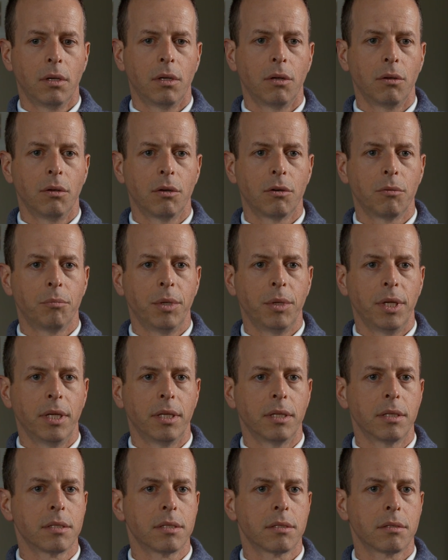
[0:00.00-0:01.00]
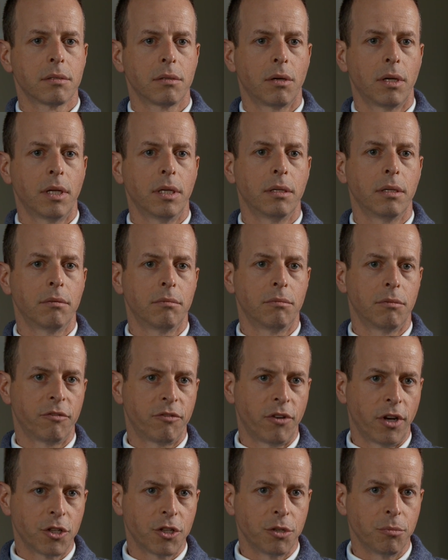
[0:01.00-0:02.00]
Europeans, and the
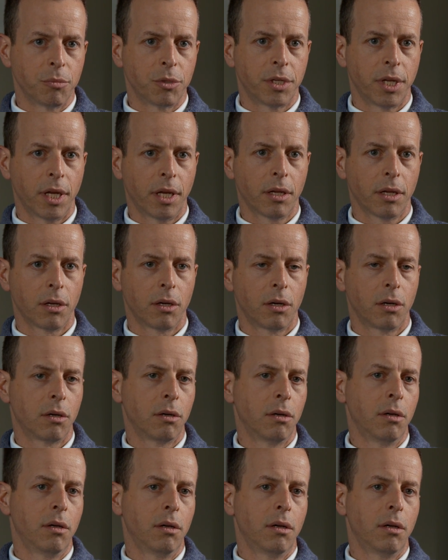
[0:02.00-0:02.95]
French in particular,